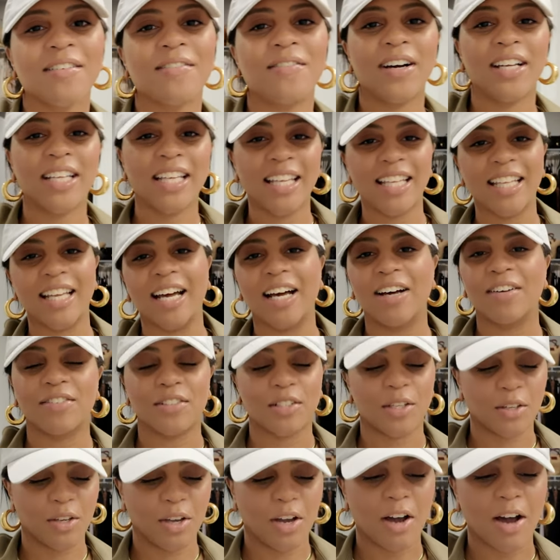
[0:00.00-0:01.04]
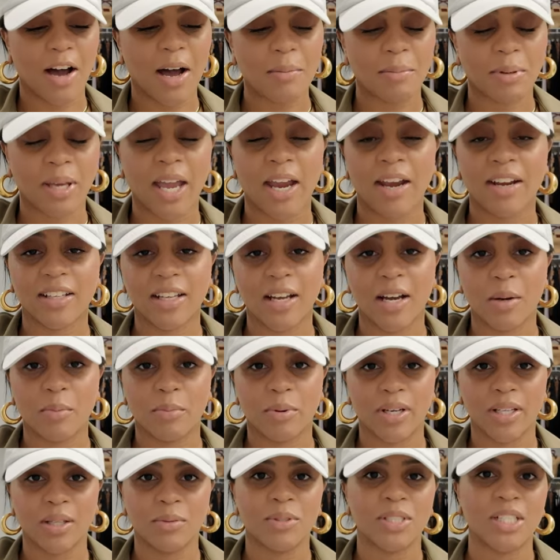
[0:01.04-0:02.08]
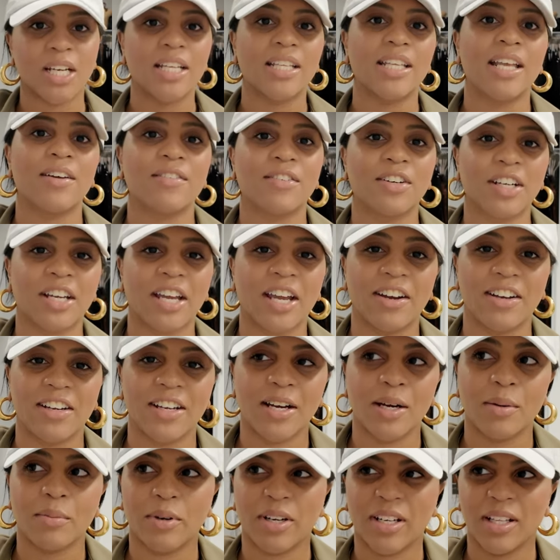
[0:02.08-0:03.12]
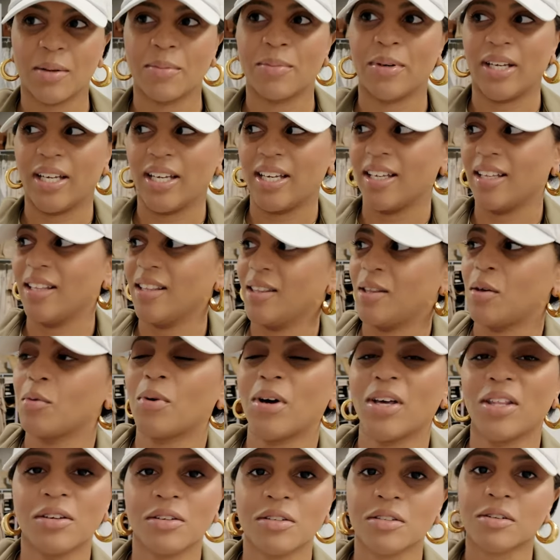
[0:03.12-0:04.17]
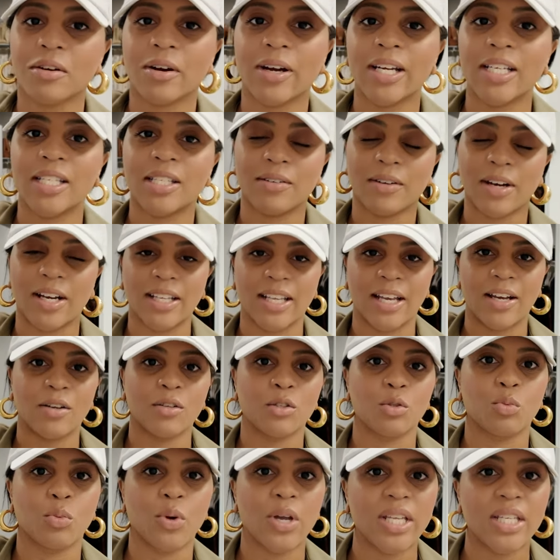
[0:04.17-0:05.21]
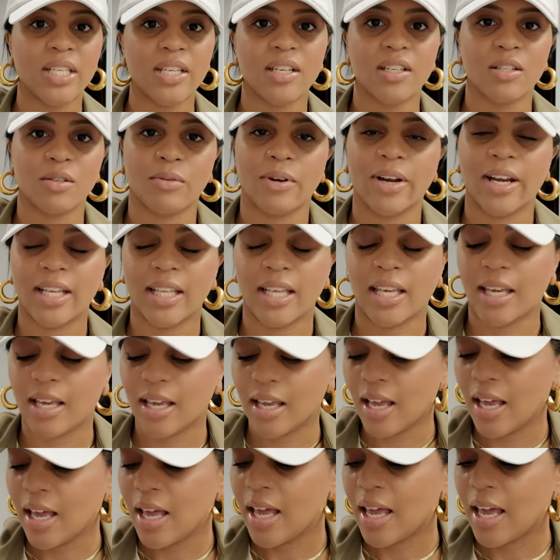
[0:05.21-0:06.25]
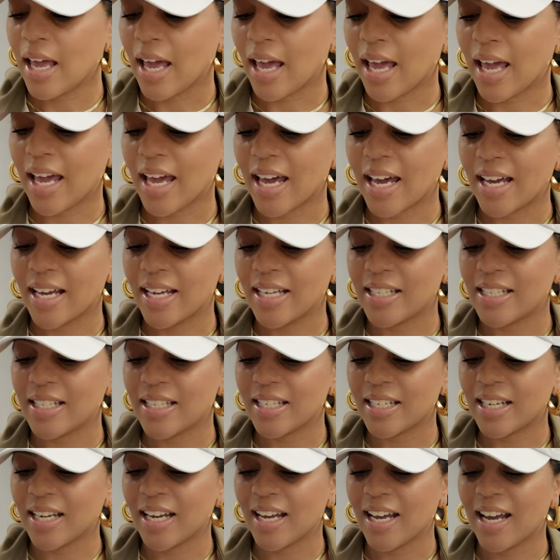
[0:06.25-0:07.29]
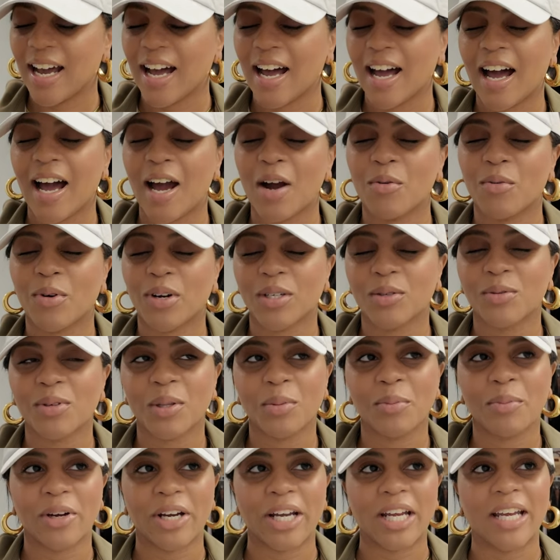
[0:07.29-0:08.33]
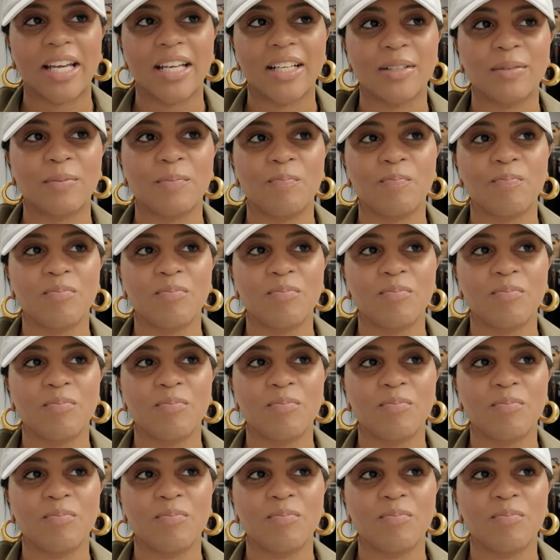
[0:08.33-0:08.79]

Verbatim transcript: funny enough, so y'all, I'm carrying the umbrella, which I never carry an umbrella, but the weather is crazy right now. It's windy, it's rainy, and I worked with a brand,